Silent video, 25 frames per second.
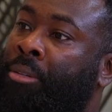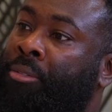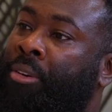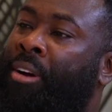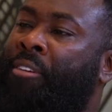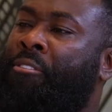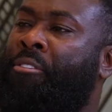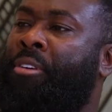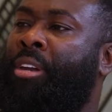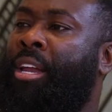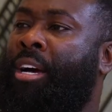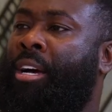If
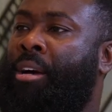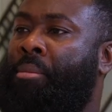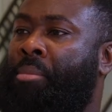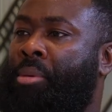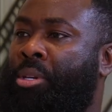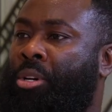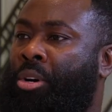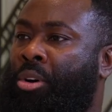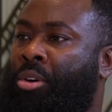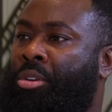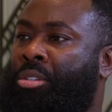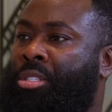I feel like
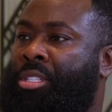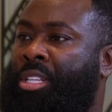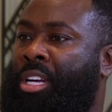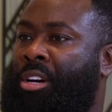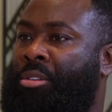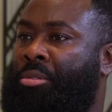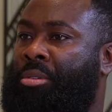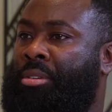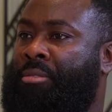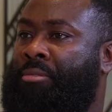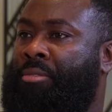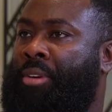I'm in a
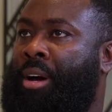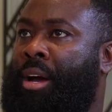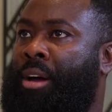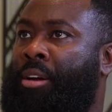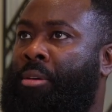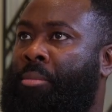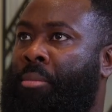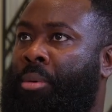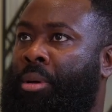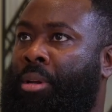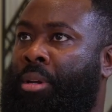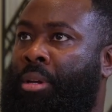hostile
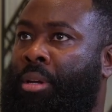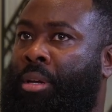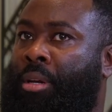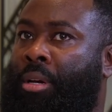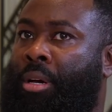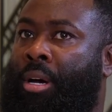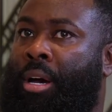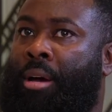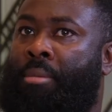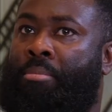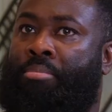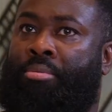environment,
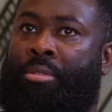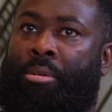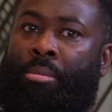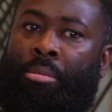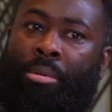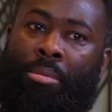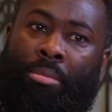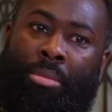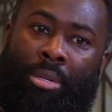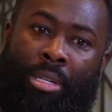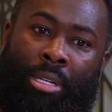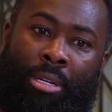I'm
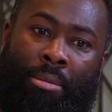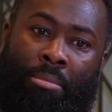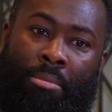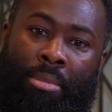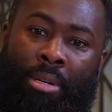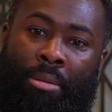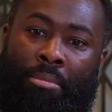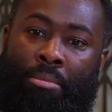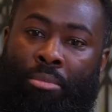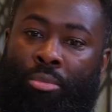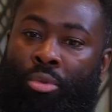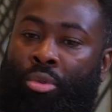probably a
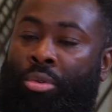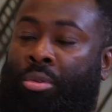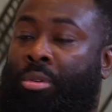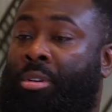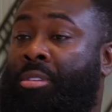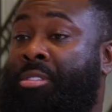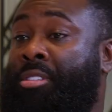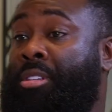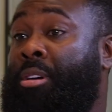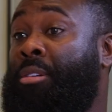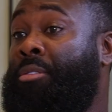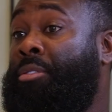bit
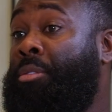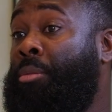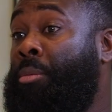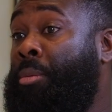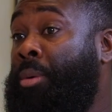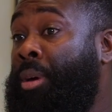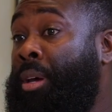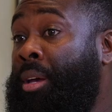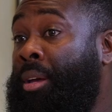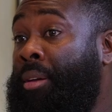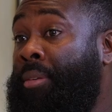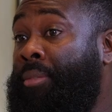more
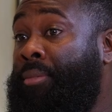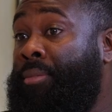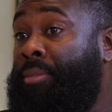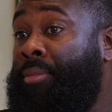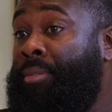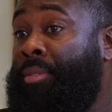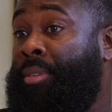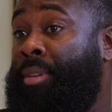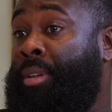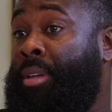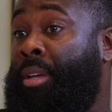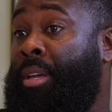self-aware.
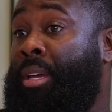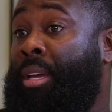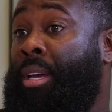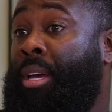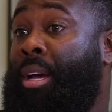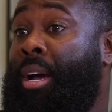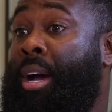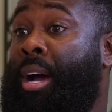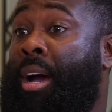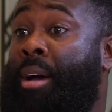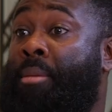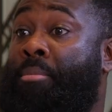
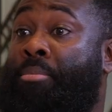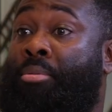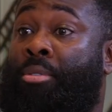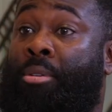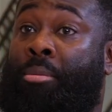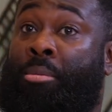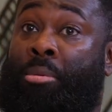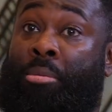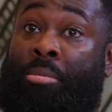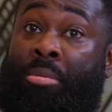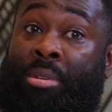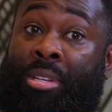I'm
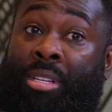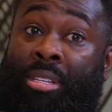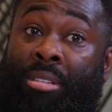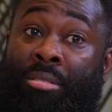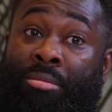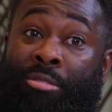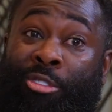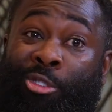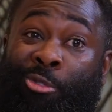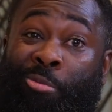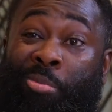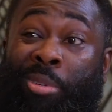probably
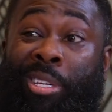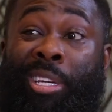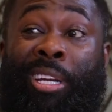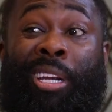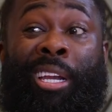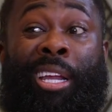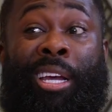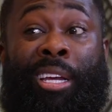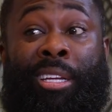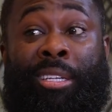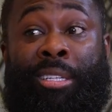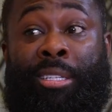
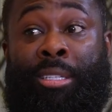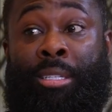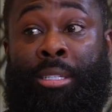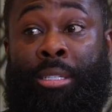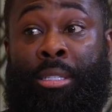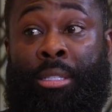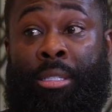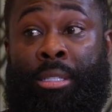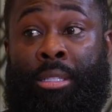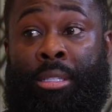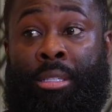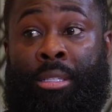speak less,
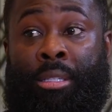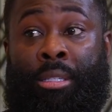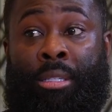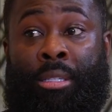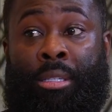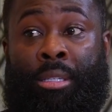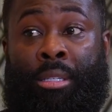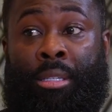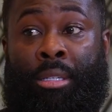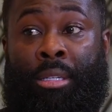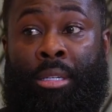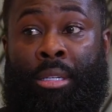
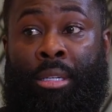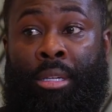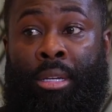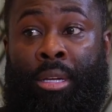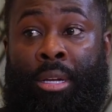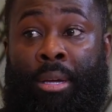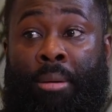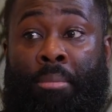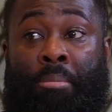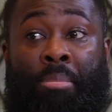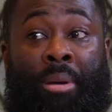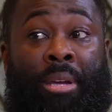
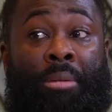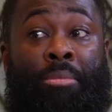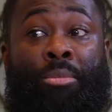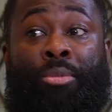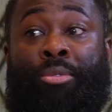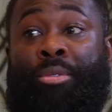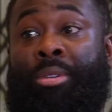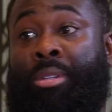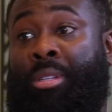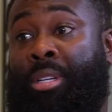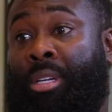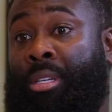pay
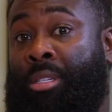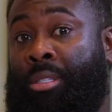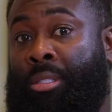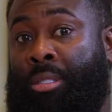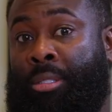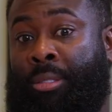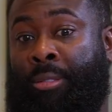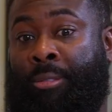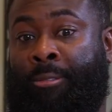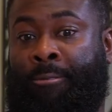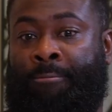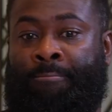more
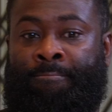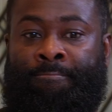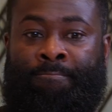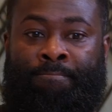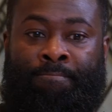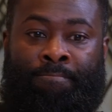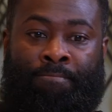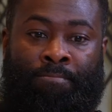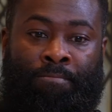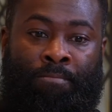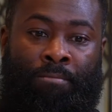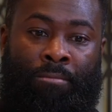attention.
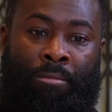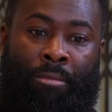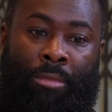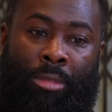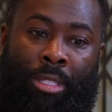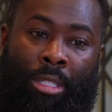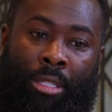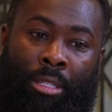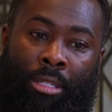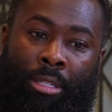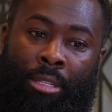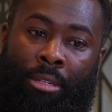
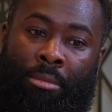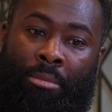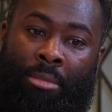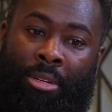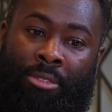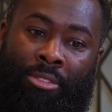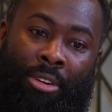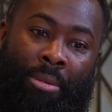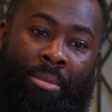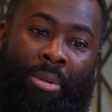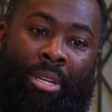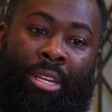
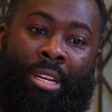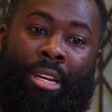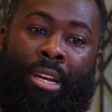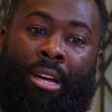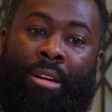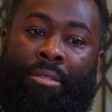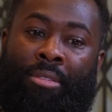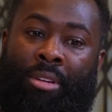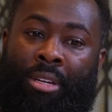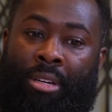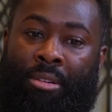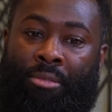If I'm in a
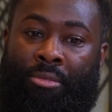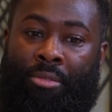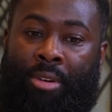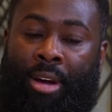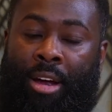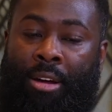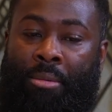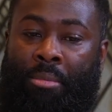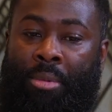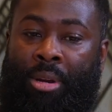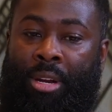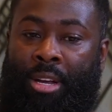loving
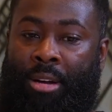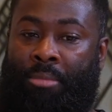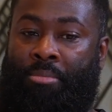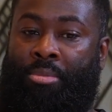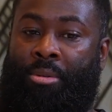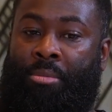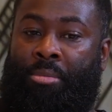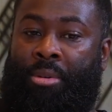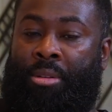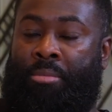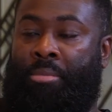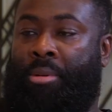environment, I'm
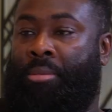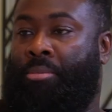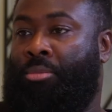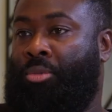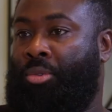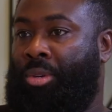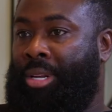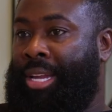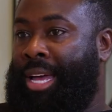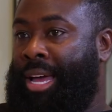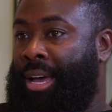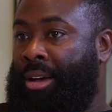probably a bit
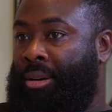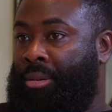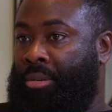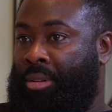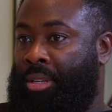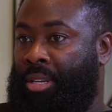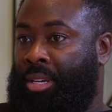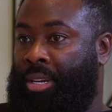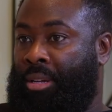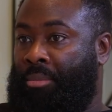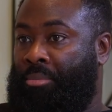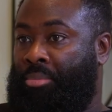more
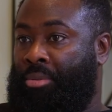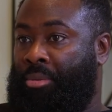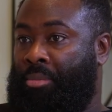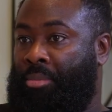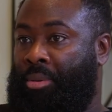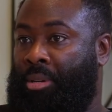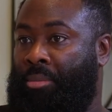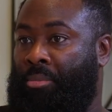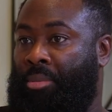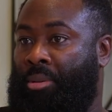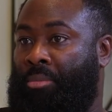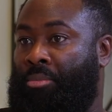loud and I'm
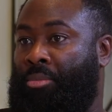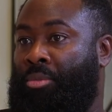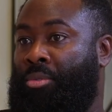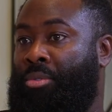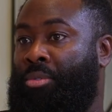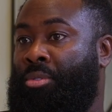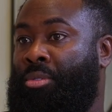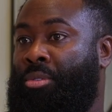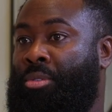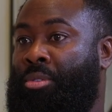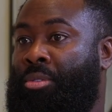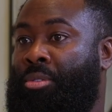probably a bit
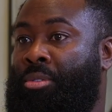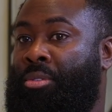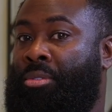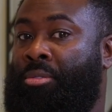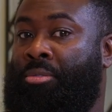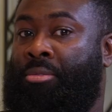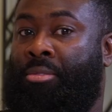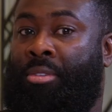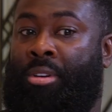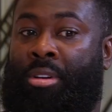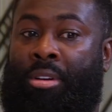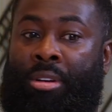
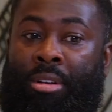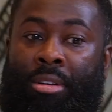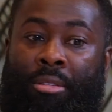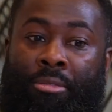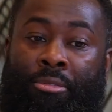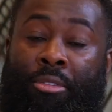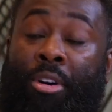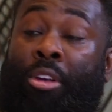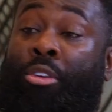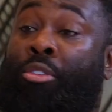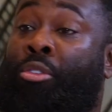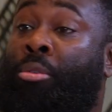more
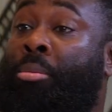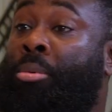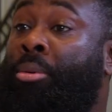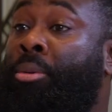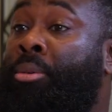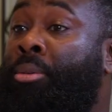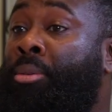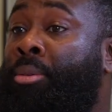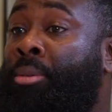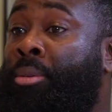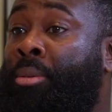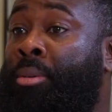
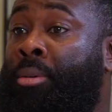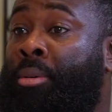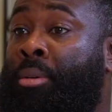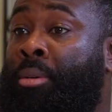vulnerable.